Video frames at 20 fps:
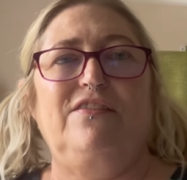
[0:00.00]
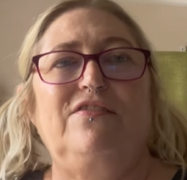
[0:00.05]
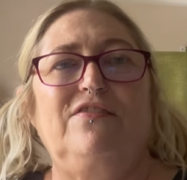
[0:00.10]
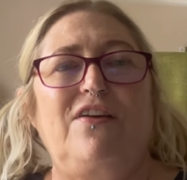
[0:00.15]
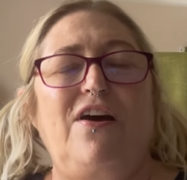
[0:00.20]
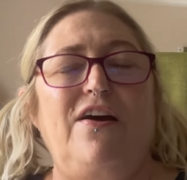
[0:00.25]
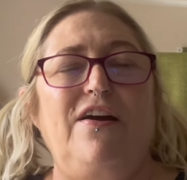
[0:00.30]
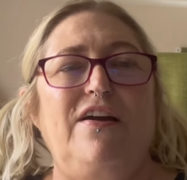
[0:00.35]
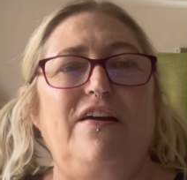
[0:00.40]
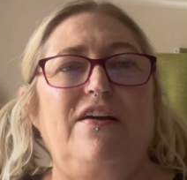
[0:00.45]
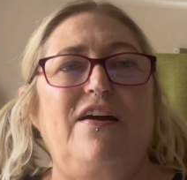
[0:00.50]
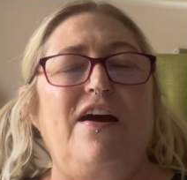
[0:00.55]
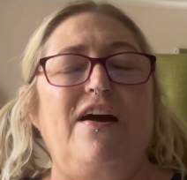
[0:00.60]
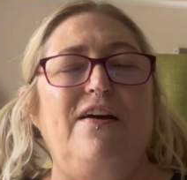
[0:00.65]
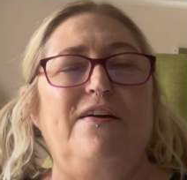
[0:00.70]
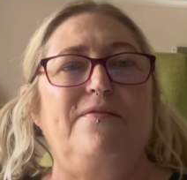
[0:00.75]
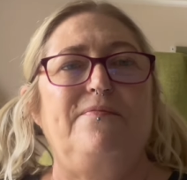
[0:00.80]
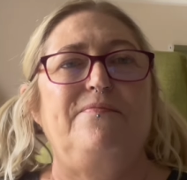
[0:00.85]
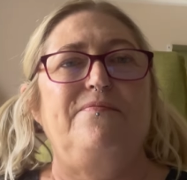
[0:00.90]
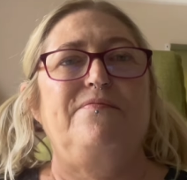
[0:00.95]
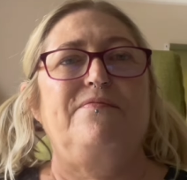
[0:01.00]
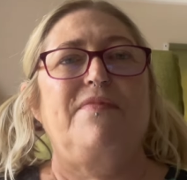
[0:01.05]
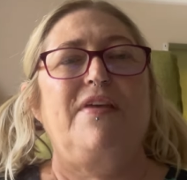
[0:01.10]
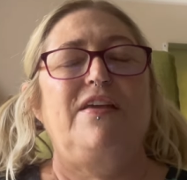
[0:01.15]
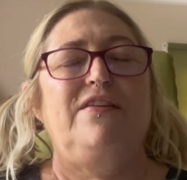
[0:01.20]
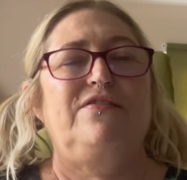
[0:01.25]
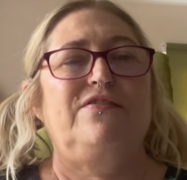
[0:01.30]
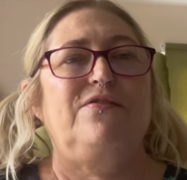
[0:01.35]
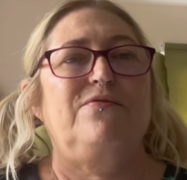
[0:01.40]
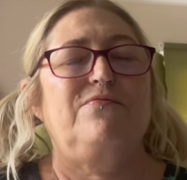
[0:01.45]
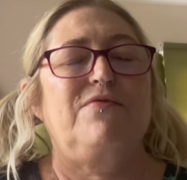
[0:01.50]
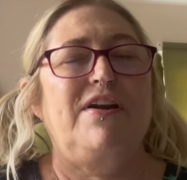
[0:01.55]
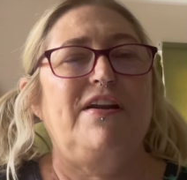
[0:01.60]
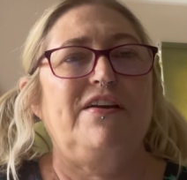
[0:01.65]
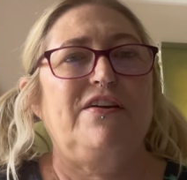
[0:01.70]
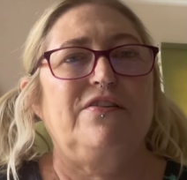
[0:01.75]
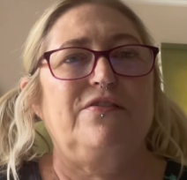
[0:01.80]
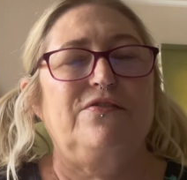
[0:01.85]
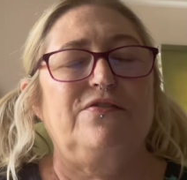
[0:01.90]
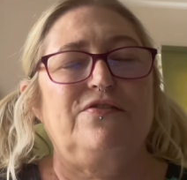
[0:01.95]
So it's a really
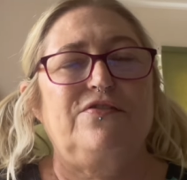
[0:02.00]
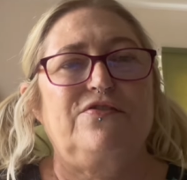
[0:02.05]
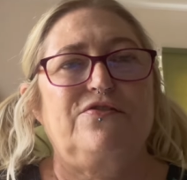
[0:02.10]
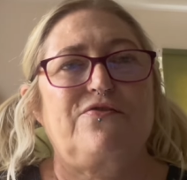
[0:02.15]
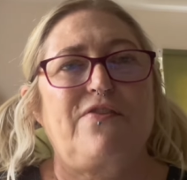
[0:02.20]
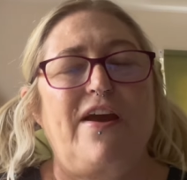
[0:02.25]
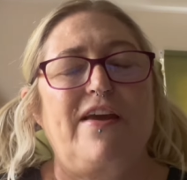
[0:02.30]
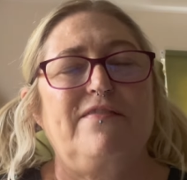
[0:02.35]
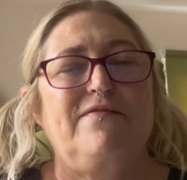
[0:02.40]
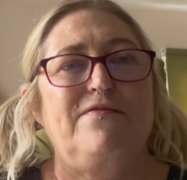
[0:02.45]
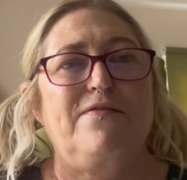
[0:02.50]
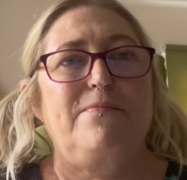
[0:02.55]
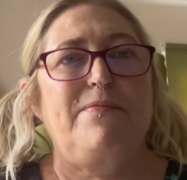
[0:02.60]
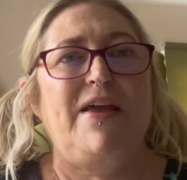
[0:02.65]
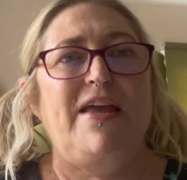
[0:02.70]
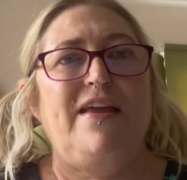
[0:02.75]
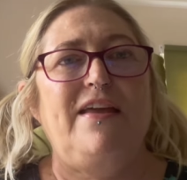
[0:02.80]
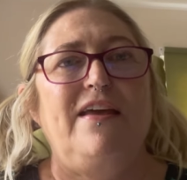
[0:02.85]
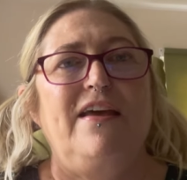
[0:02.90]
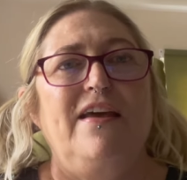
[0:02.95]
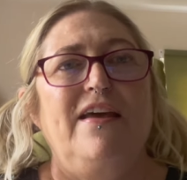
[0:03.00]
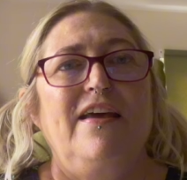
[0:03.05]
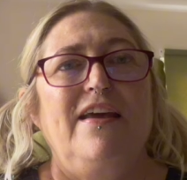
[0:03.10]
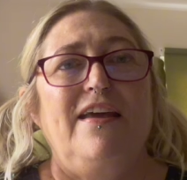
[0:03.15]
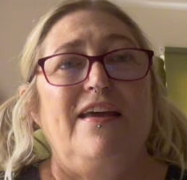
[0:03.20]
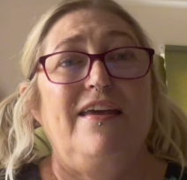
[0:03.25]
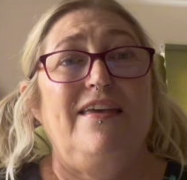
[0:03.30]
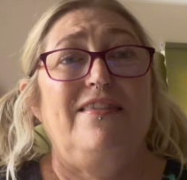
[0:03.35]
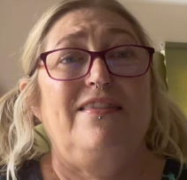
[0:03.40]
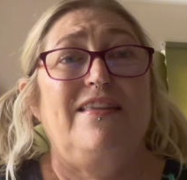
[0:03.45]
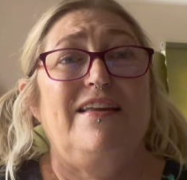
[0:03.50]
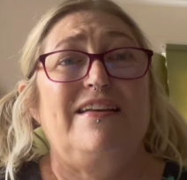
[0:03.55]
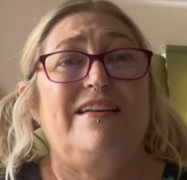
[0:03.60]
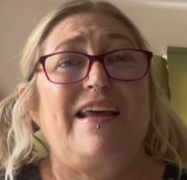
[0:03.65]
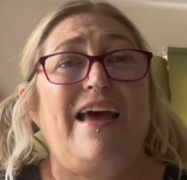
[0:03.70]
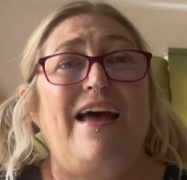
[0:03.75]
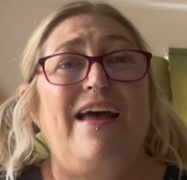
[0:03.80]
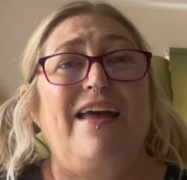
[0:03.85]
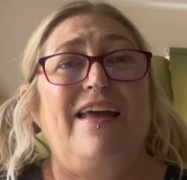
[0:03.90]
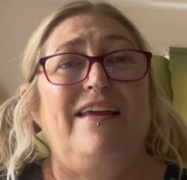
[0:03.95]
good strain for me in the
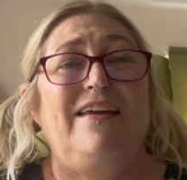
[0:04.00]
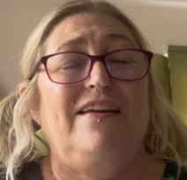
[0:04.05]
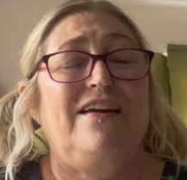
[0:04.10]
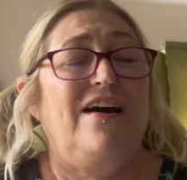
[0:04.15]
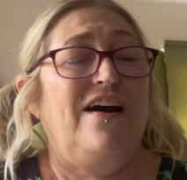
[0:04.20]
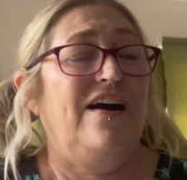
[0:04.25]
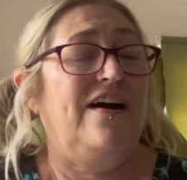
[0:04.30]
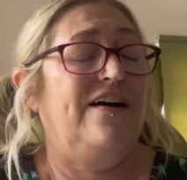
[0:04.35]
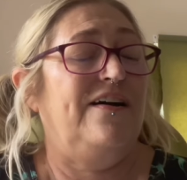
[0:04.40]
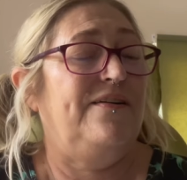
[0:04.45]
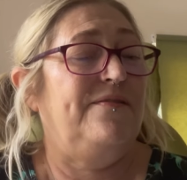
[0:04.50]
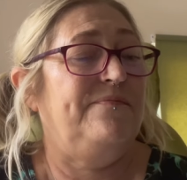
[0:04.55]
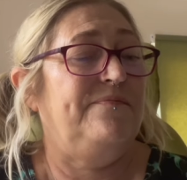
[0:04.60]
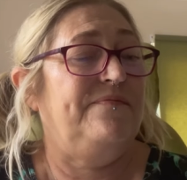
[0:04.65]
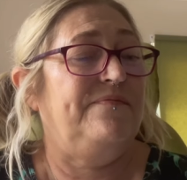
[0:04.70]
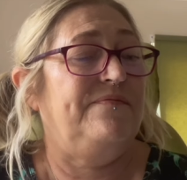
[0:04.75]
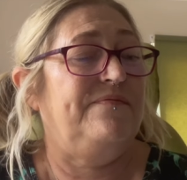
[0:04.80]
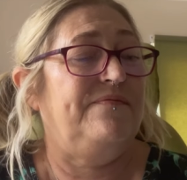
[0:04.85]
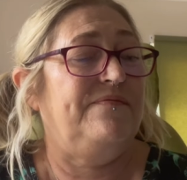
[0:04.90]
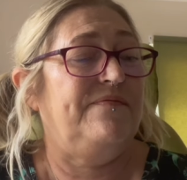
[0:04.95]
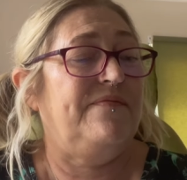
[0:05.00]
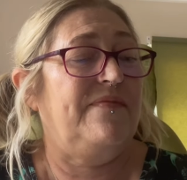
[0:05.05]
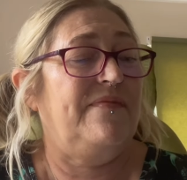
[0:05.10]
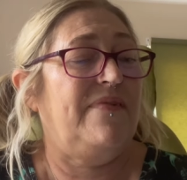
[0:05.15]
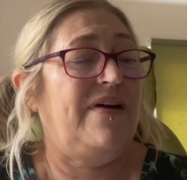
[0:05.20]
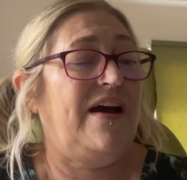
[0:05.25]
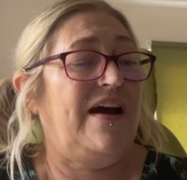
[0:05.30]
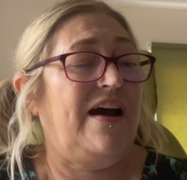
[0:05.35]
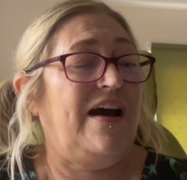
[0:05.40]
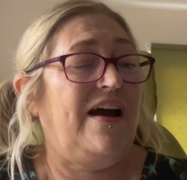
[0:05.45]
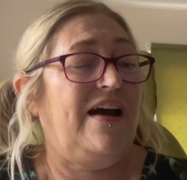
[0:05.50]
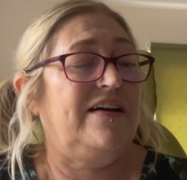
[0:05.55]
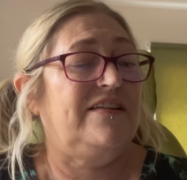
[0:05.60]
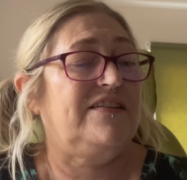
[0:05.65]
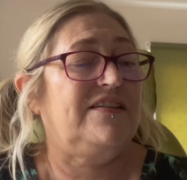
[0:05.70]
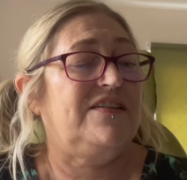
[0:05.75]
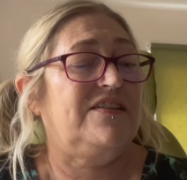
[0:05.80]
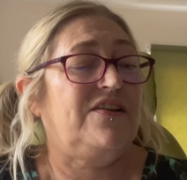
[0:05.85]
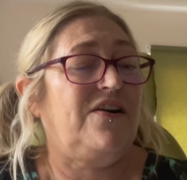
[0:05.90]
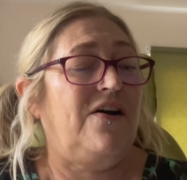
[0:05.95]
day
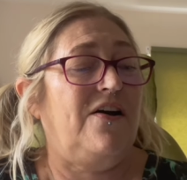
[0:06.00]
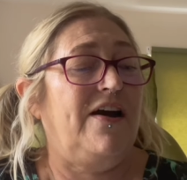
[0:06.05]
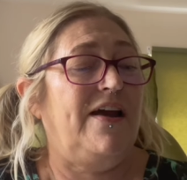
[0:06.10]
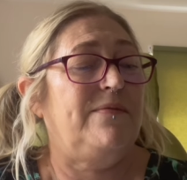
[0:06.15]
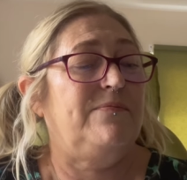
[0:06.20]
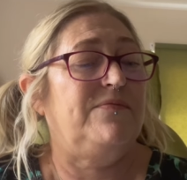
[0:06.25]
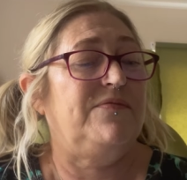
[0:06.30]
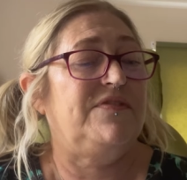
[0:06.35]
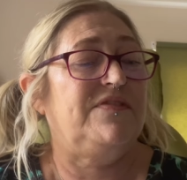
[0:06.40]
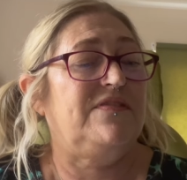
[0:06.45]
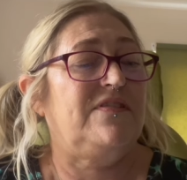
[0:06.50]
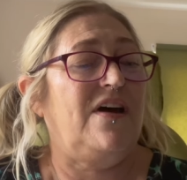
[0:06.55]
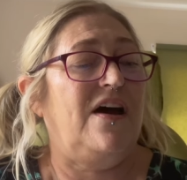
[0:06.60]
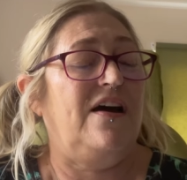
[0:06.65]
at times.